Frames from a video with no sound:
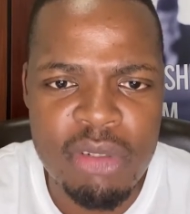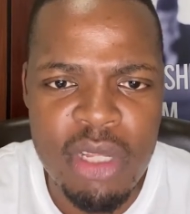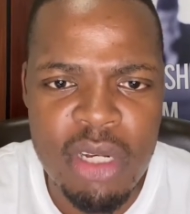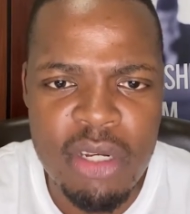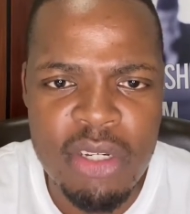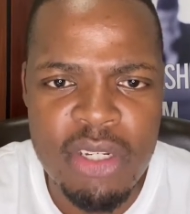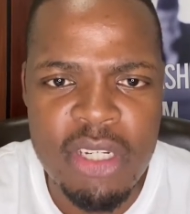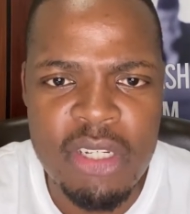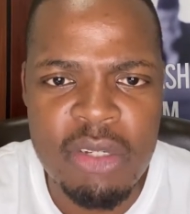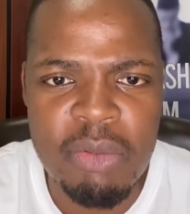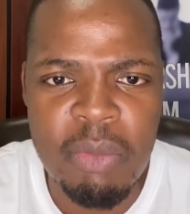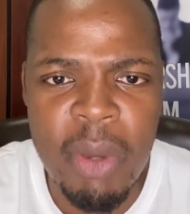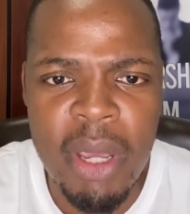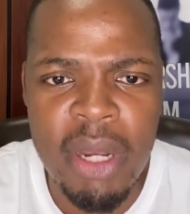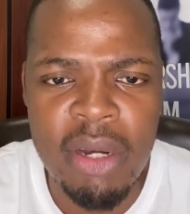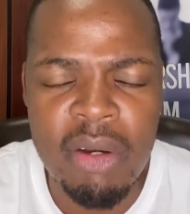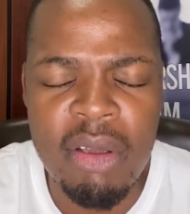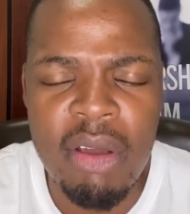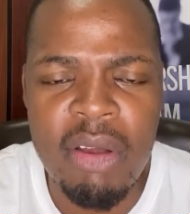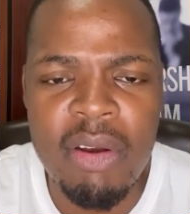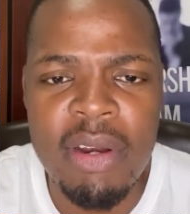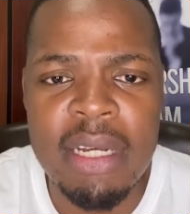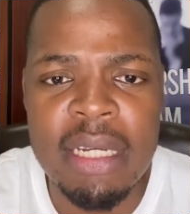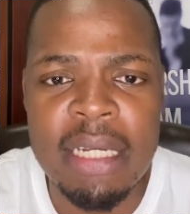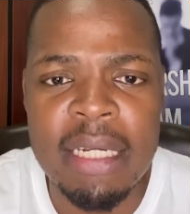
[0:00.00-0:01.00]
the richest man
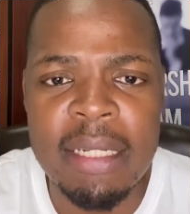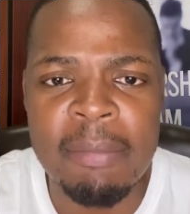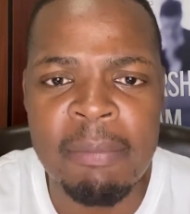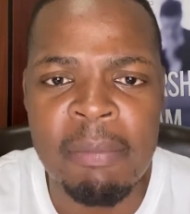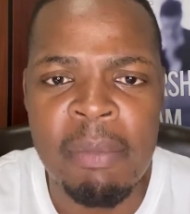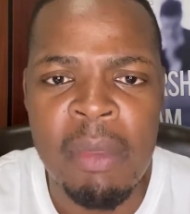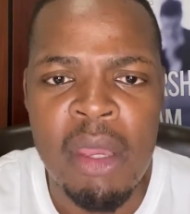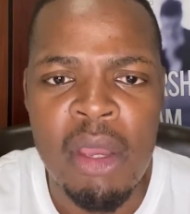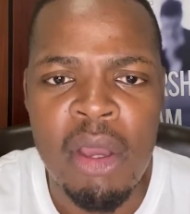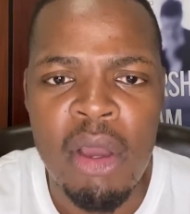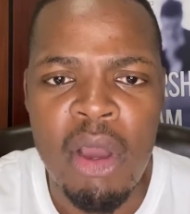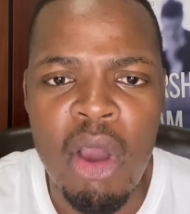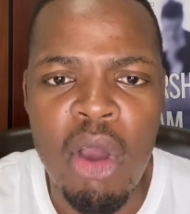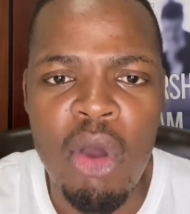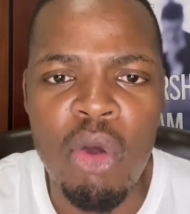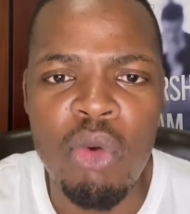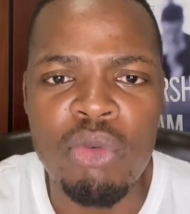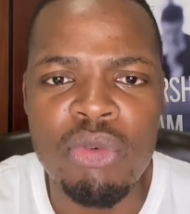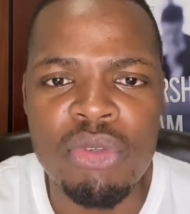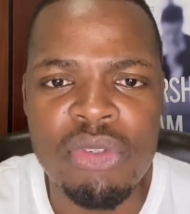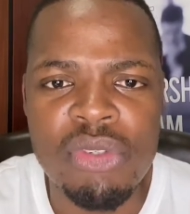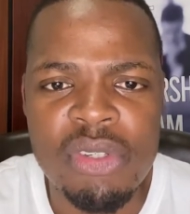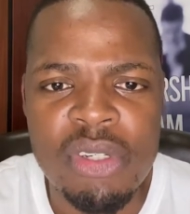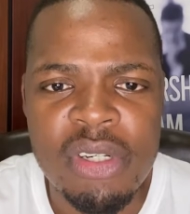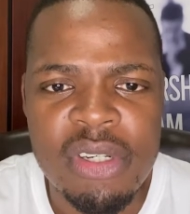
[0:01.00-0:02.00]
currently,
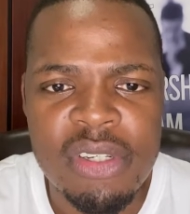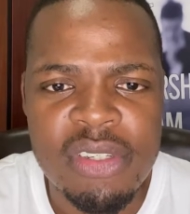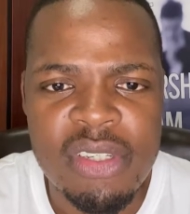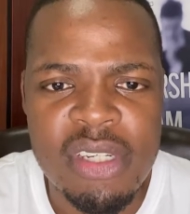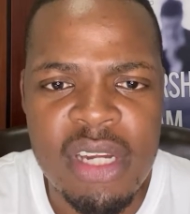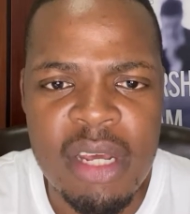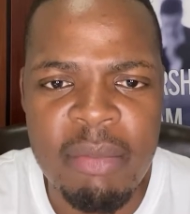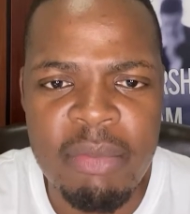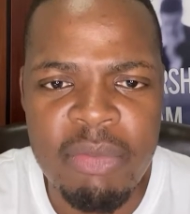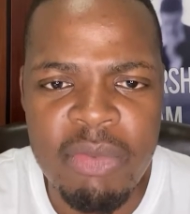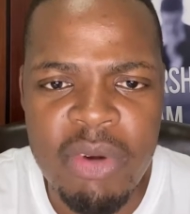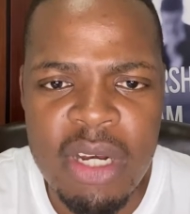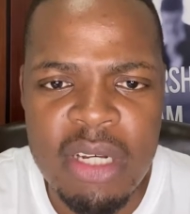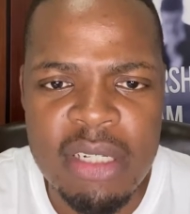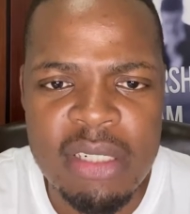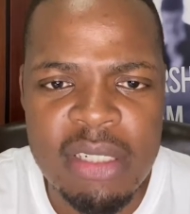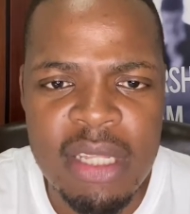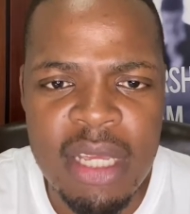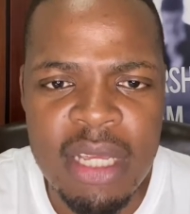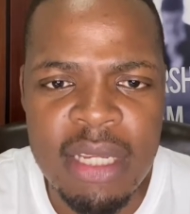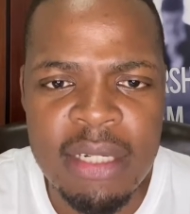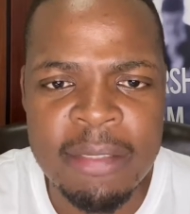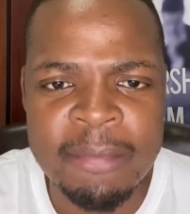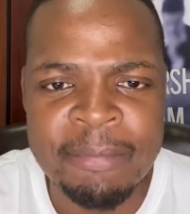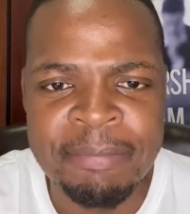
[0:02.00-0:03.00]
owns some real
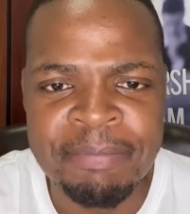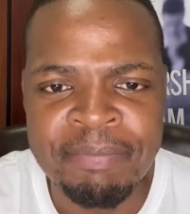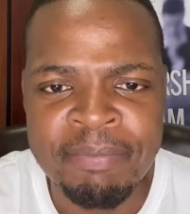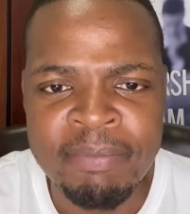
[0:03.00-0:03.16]
estate.